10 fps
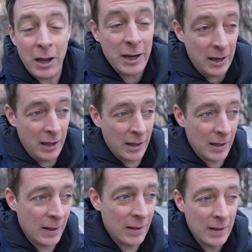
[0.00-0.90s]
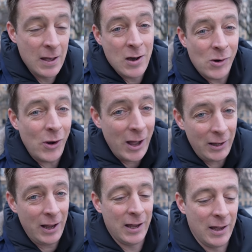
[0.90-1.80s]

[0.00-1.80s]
money? Well,